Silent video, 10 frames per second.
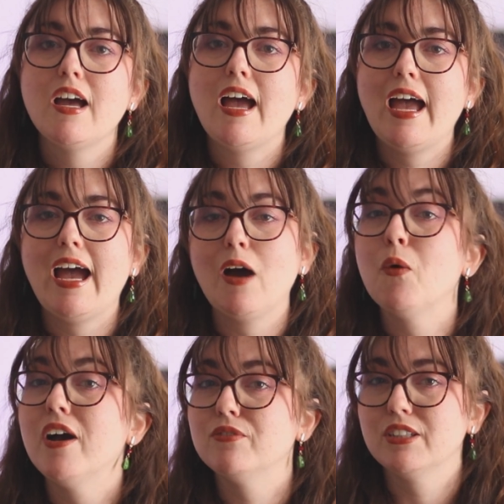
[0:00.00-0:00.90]

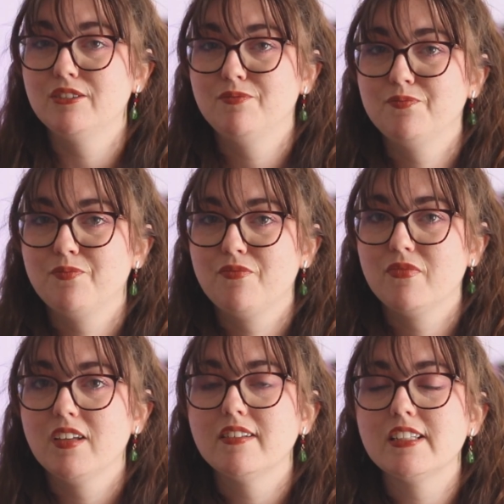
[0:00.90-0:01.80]
However,
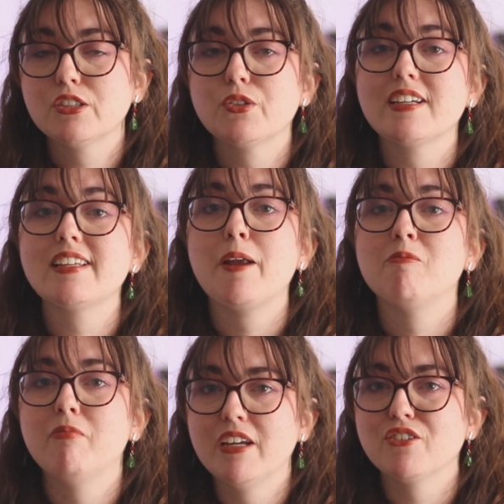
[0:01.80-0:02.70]
this dress had
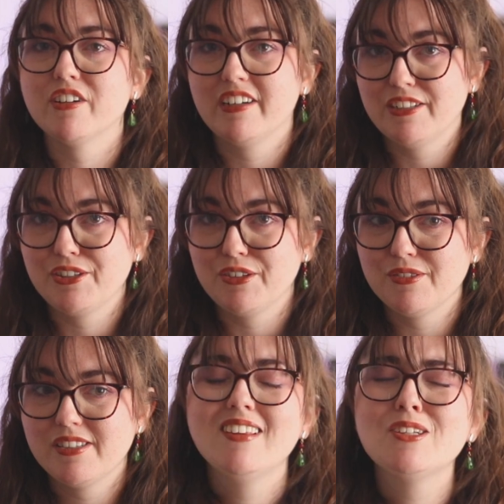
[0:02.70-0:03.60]
major
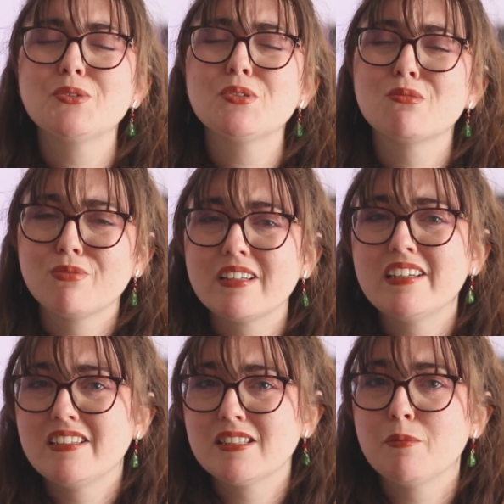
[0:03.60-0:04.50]
issues. This was
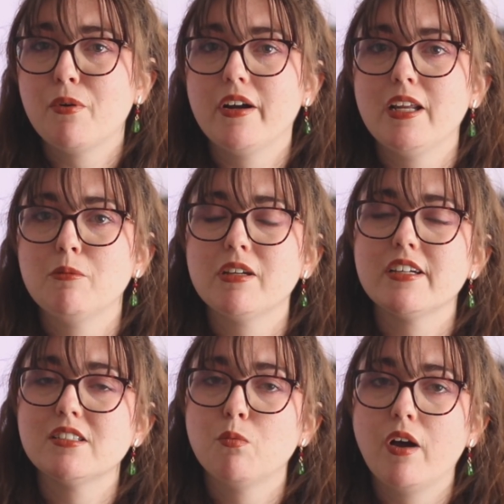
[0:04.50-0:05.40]
really disappointing
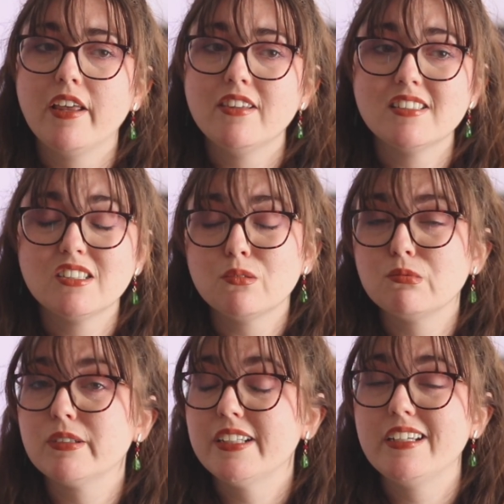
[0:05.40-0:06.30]
because 1, this is a
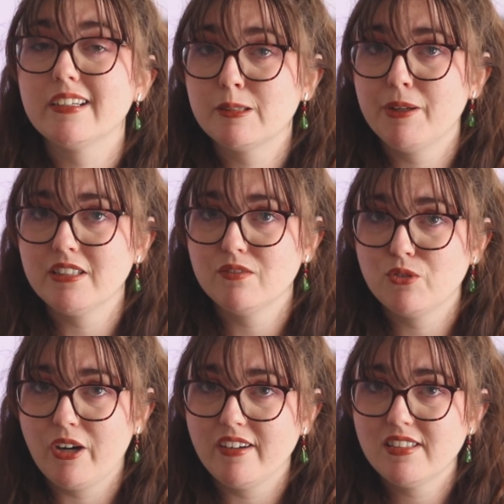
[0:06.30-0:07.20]
really expensive
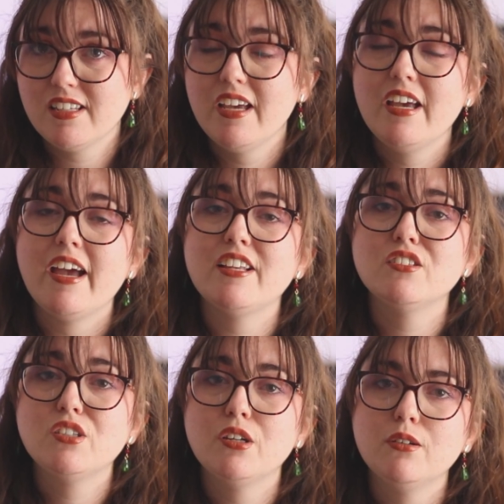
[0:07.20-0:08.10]
dress,
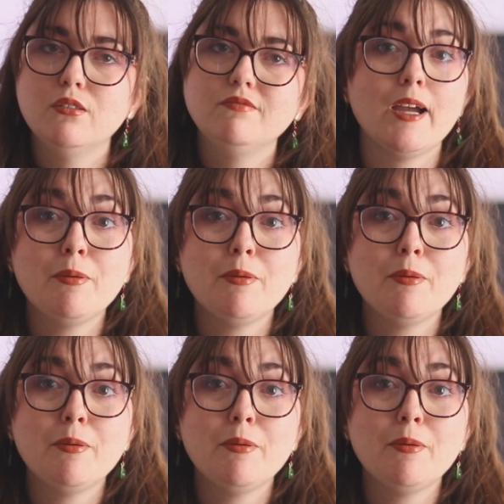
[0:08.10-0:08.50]
and 2, I